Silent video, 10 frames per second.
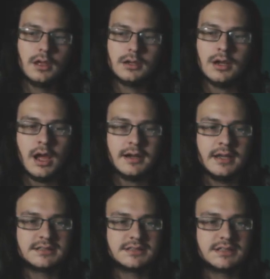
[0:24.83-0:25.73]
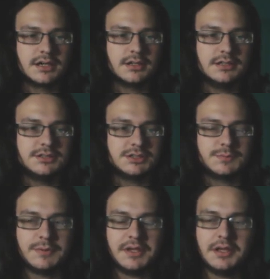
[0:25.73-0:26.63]
Not necessarily just
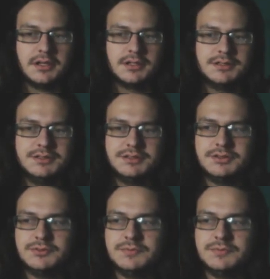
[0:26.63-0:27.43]
because...